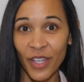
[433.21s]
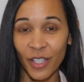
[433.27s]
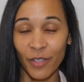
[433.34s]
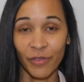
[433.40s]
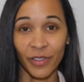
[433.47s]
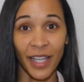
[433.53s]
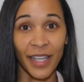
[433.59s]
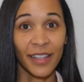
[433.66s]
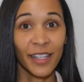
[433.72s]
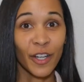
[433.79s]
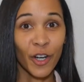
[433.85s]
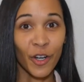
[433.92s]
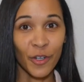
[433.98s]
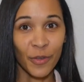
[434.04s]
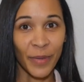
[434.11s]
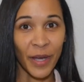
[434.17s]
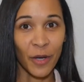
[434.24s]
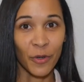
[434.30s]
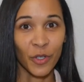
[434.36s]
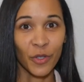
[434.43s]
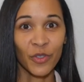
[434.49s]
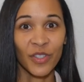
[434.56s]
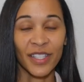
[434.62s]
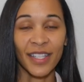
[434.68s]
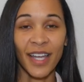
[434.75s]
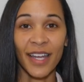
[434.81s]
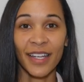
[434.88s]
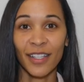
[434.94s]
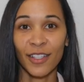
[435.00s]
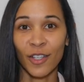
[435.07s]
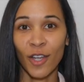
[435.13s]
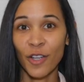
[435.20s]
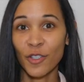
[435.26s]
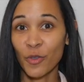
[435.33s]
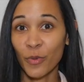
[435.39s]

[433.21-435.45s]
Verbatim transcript: that you've likely heard about who decided not